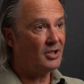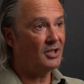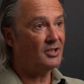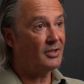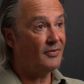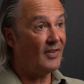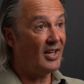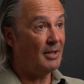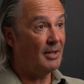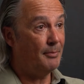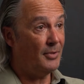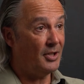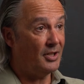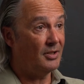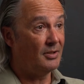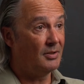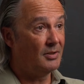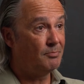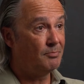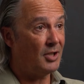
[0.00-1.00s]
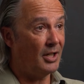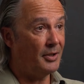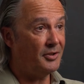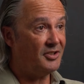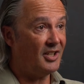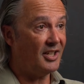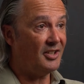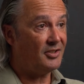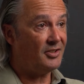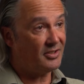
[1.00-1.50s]
product development
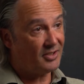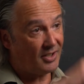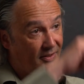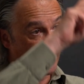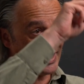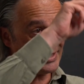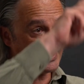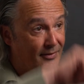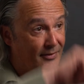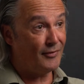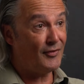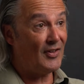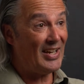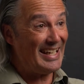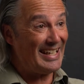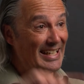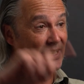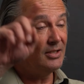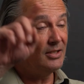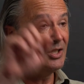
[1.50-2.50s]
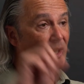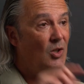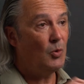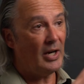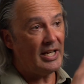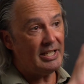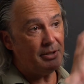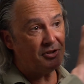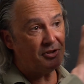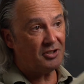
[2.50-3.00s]
process, as a, as a V,
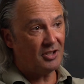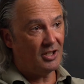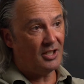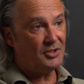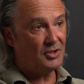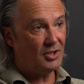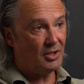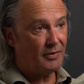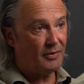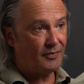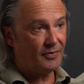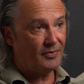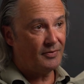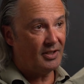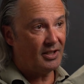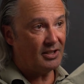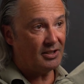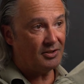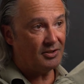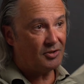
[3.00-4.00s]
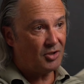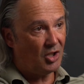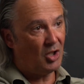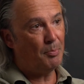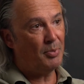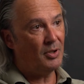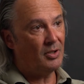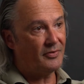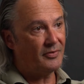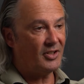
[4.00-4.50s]
where you start off at the
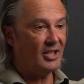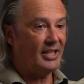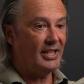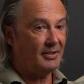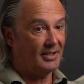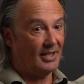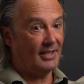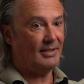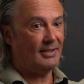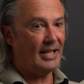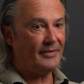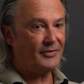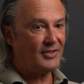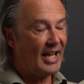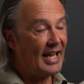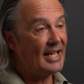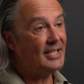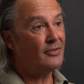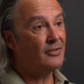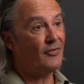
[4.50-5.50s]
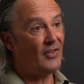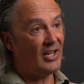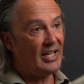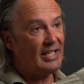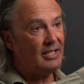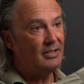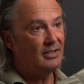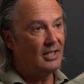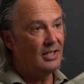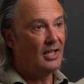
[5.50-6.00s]
top of the, the left-hand
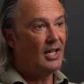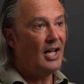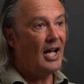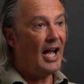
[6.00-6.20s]
V,